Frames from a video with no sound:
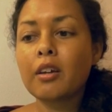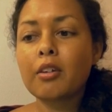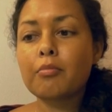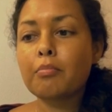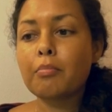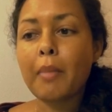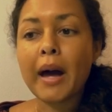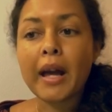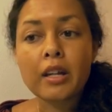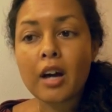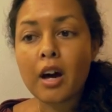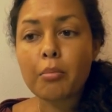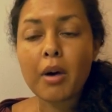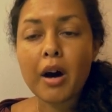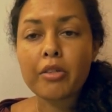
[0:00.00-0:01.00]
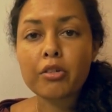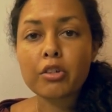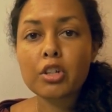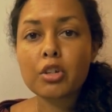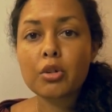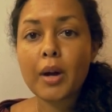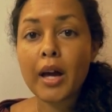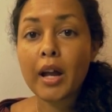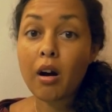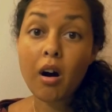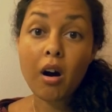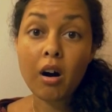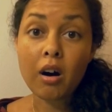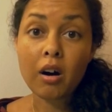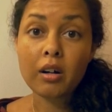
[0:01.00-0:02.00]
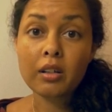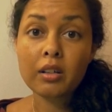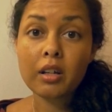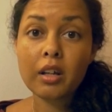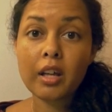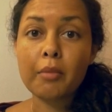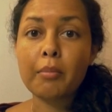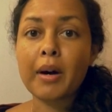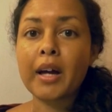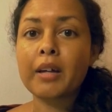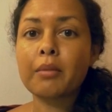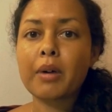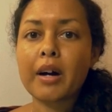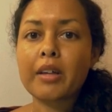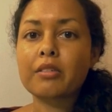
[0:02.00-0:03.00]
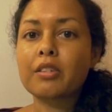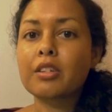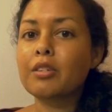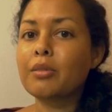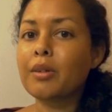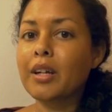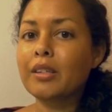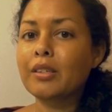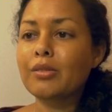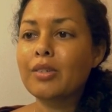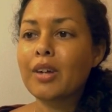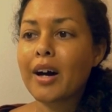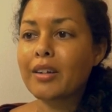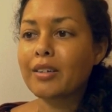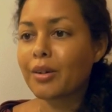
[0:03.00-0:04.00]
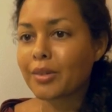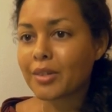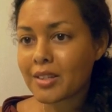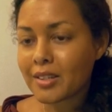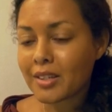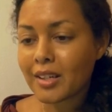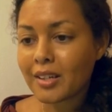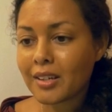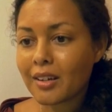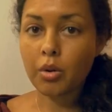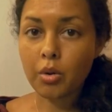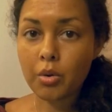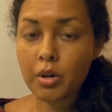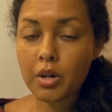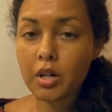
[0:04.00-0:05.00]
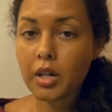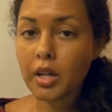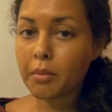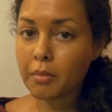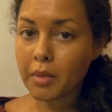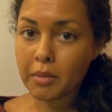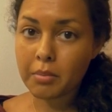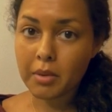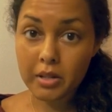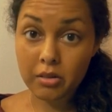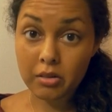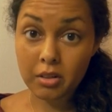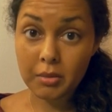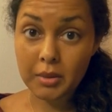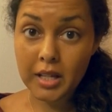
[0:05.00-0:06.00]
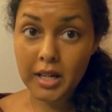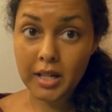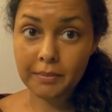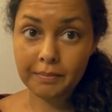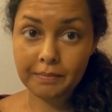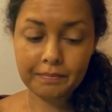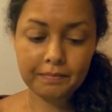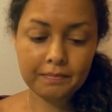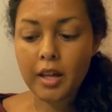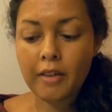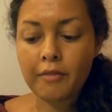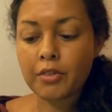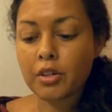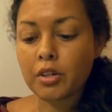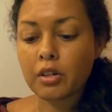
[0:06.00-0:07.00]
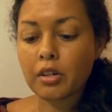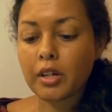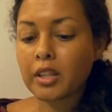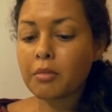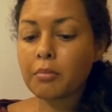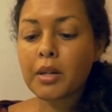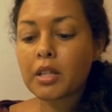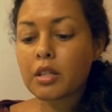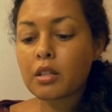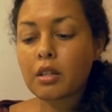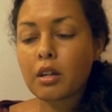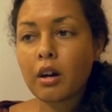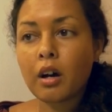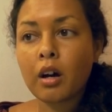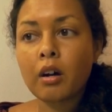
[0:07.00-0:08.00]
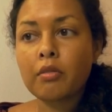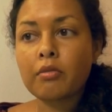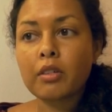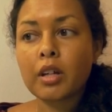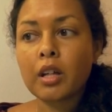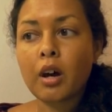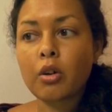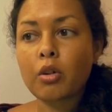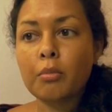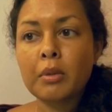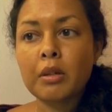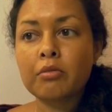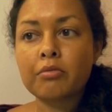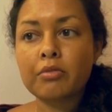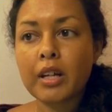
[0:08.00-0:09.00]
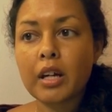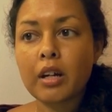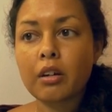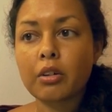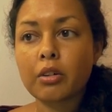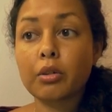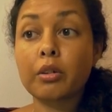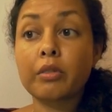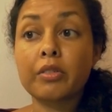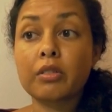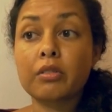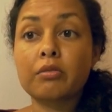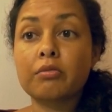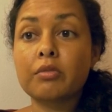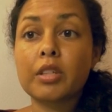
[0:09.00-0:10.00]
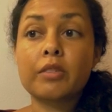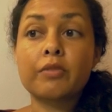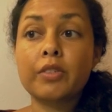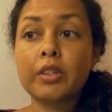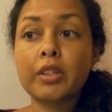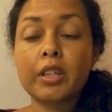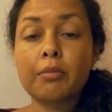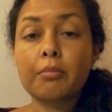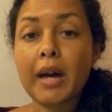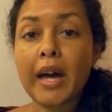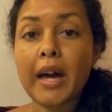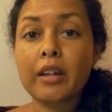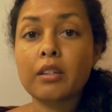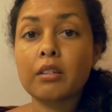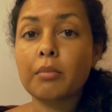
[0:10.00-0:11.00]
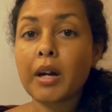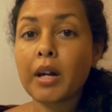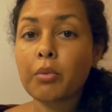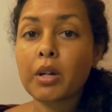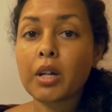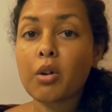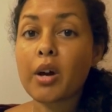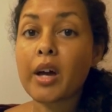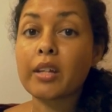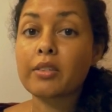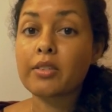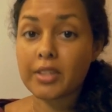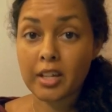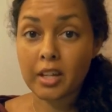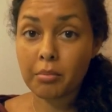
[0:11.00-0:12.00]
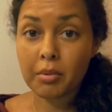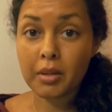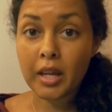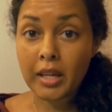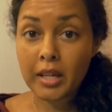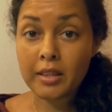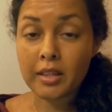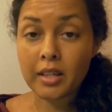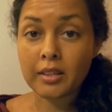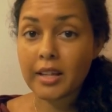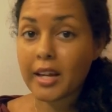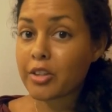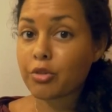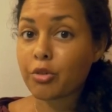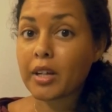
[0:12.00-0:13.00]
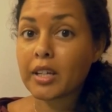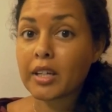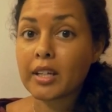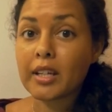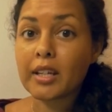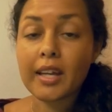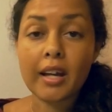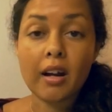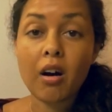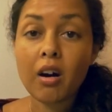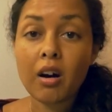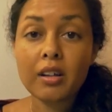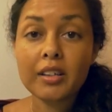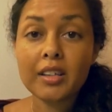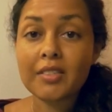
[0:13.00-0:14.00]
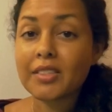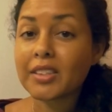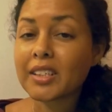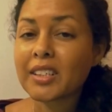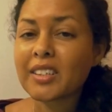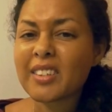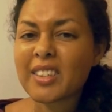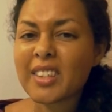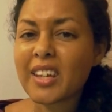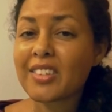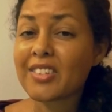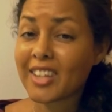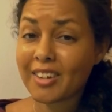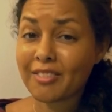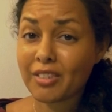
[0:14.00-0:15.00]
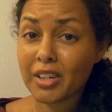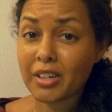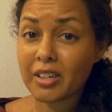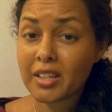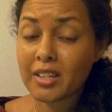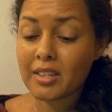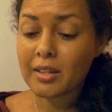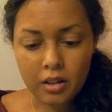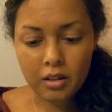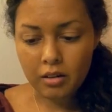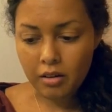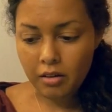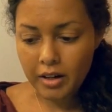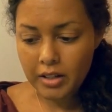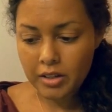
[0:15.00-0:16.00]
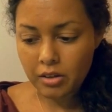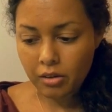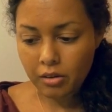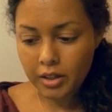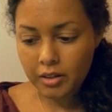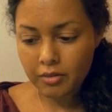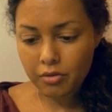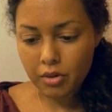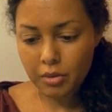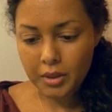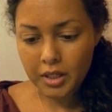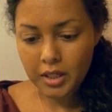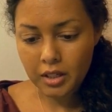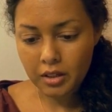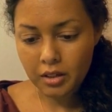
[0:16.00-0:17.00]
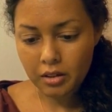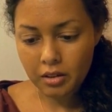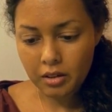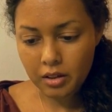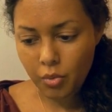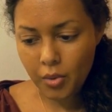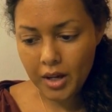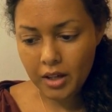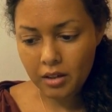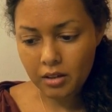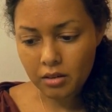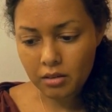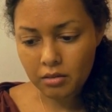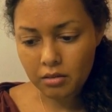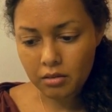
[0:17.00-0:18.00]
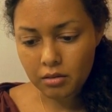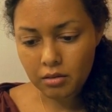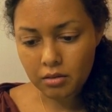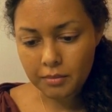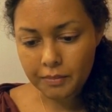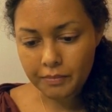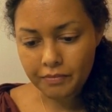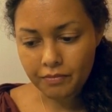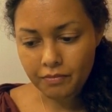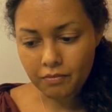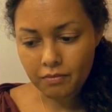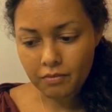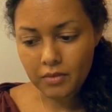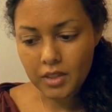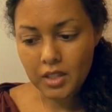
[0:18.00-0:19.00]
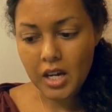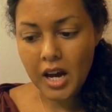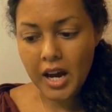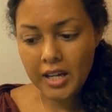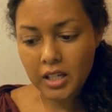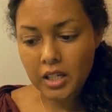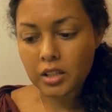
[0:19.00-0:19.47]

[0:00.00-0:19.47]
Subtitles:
might not bother you at all. It might bother you and you not notice it, or it might bother you a lot. If you're in the midst of an autoimmune flare, or if you're just feeling bad, you might want to go ahead and skip anything that has grain in it at all, even little things like fragrance. Alright, so looking forward here. Well, I can